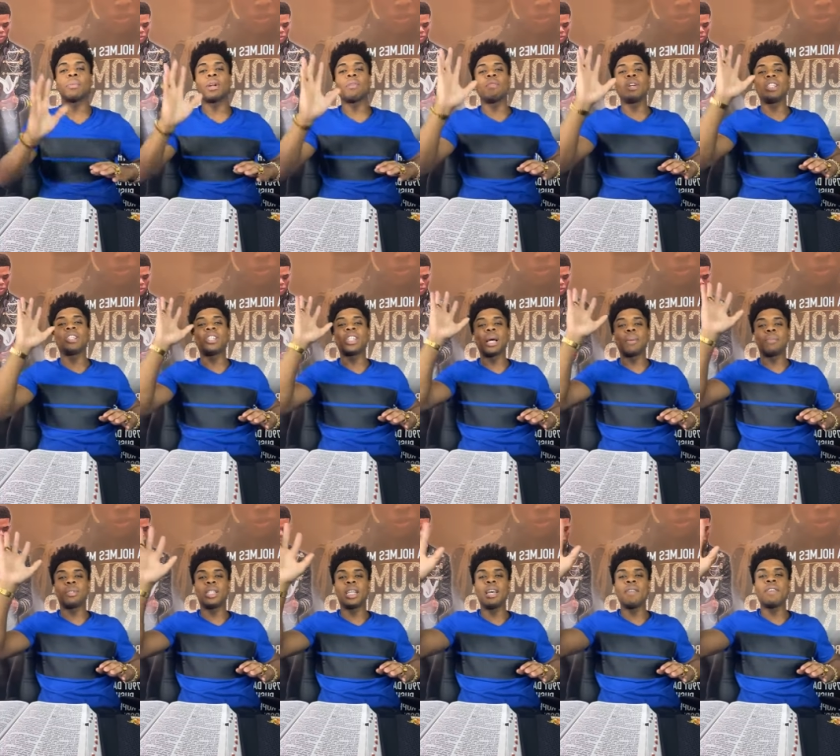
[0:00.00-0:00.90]
the
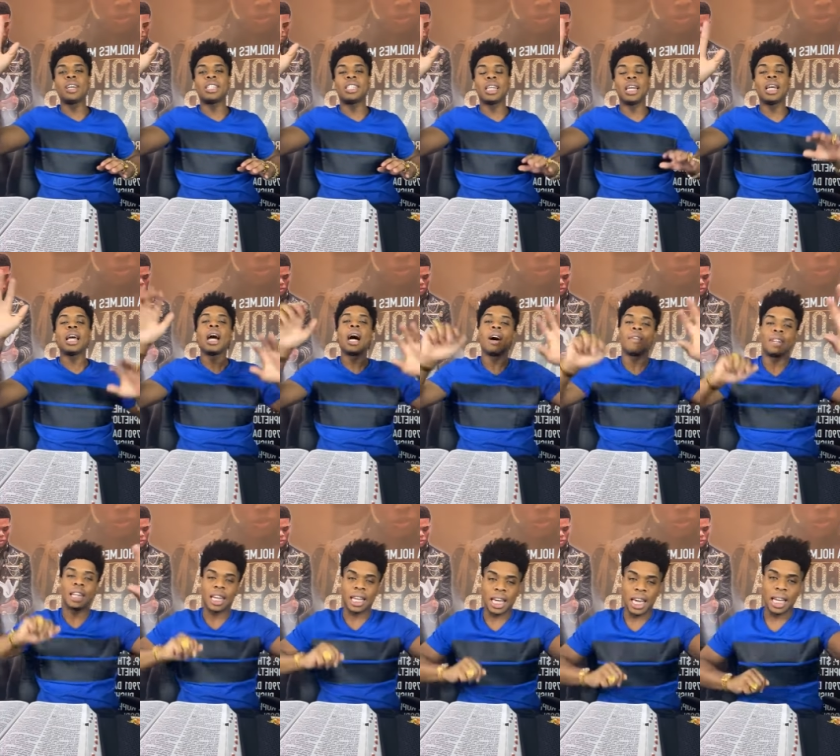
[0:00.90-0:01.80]
receptivity of
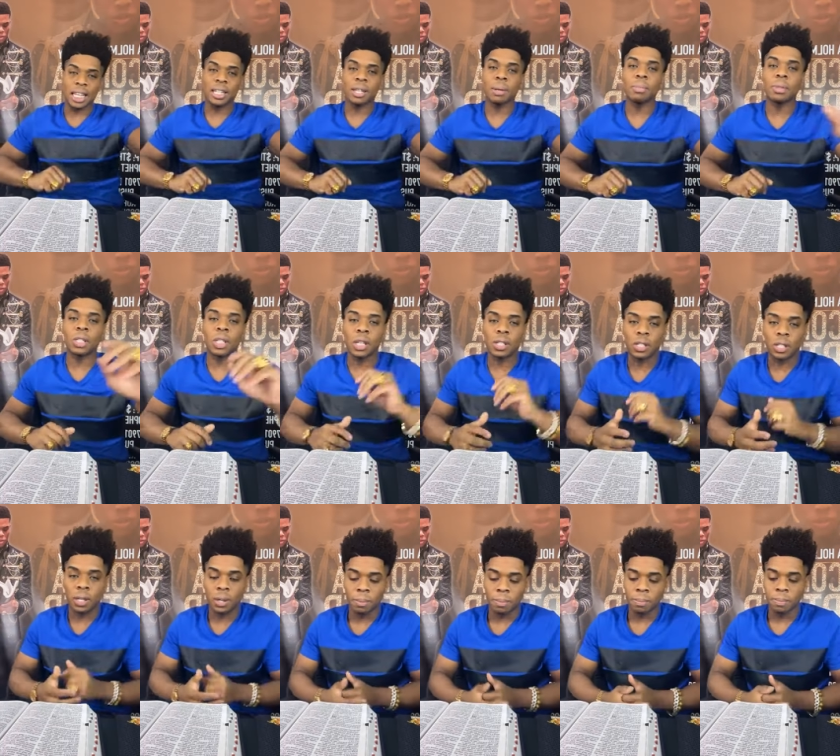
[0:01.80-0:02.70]
the kingdom
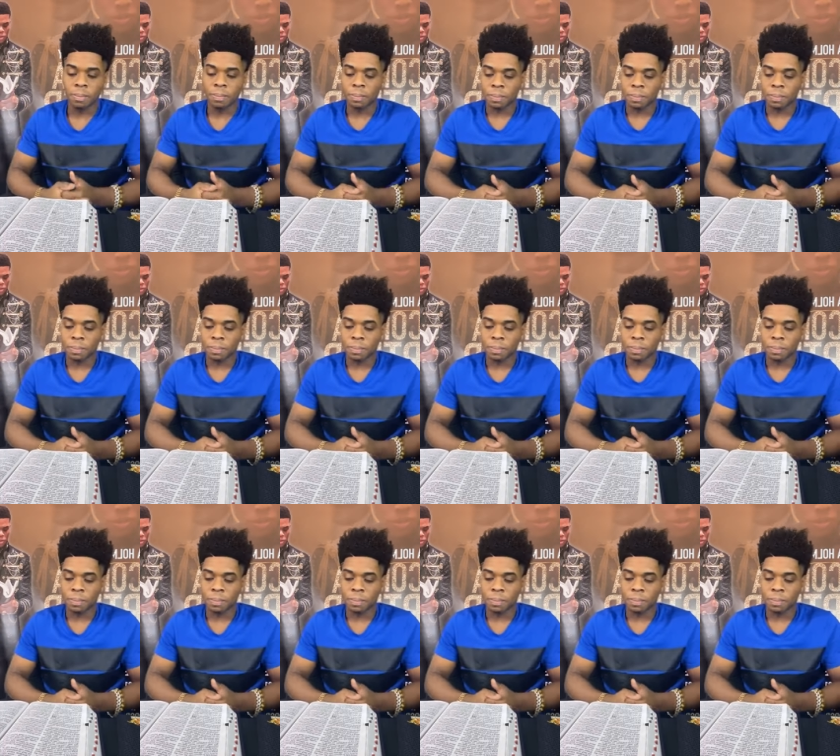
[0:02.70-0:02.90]
system.